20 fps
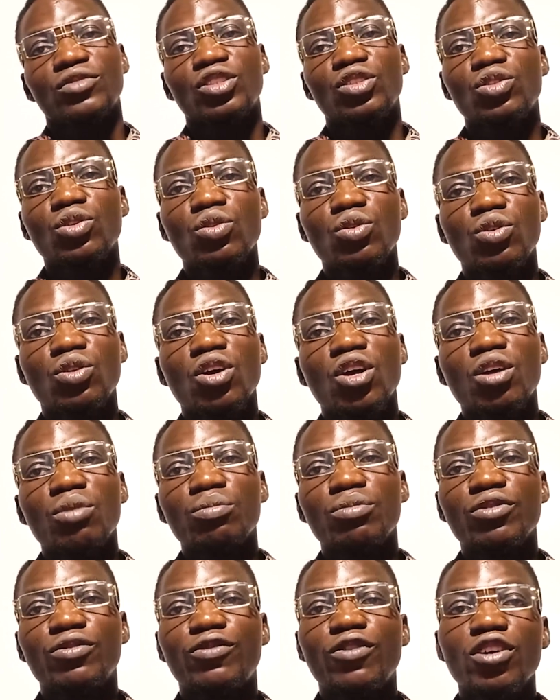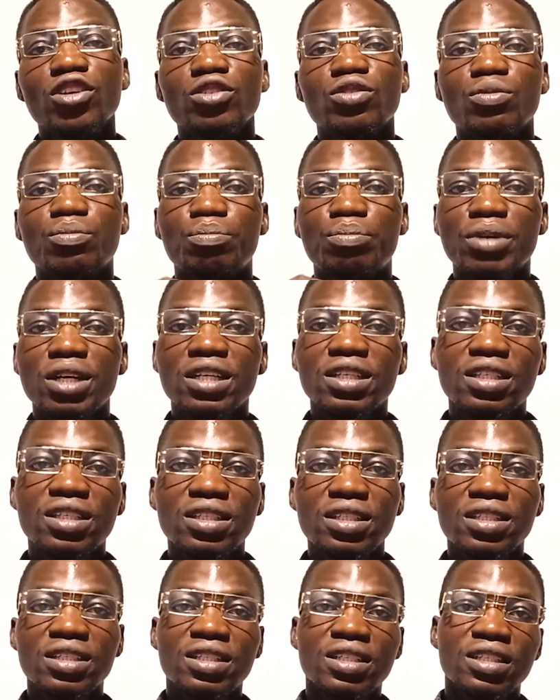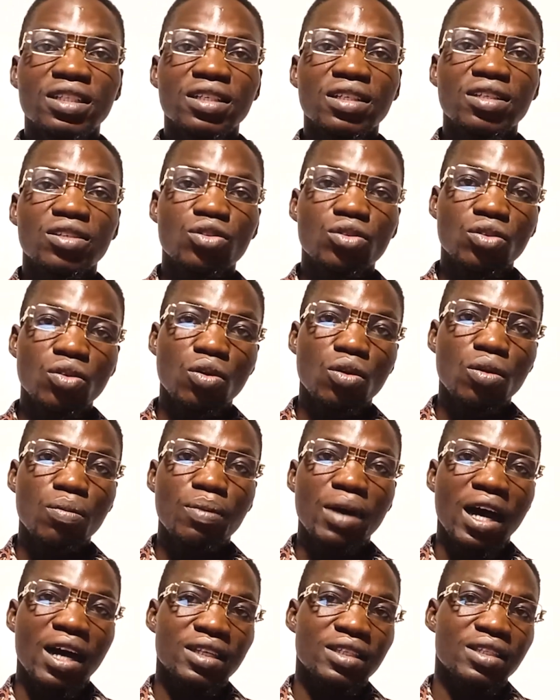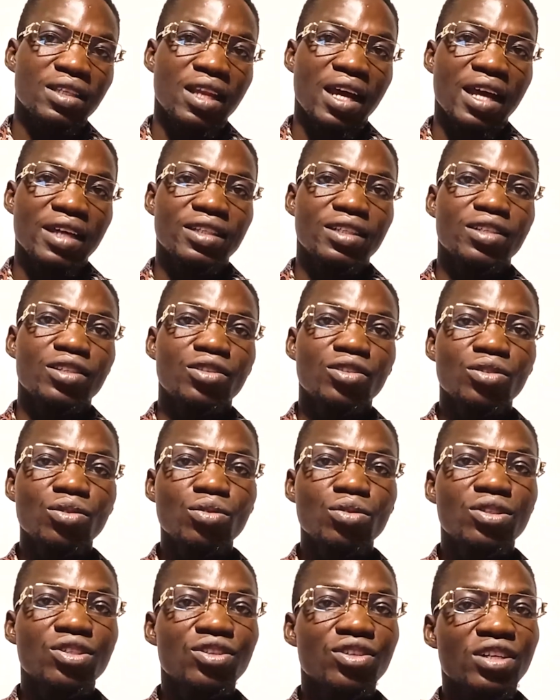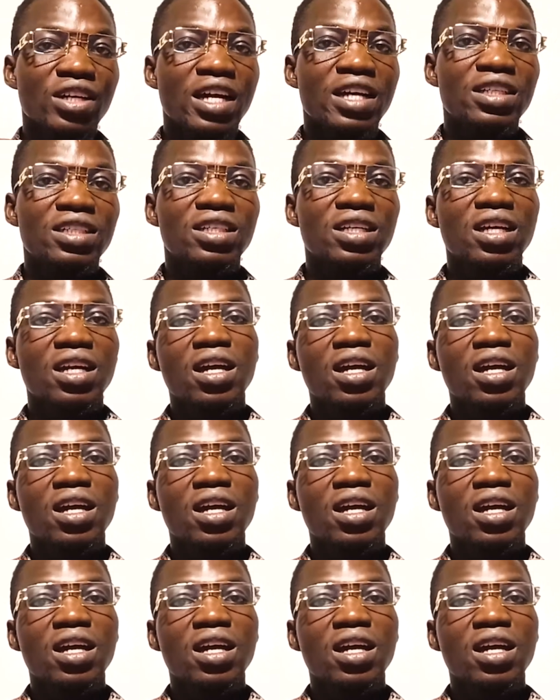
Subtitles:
So before you bathe the soap at night, use red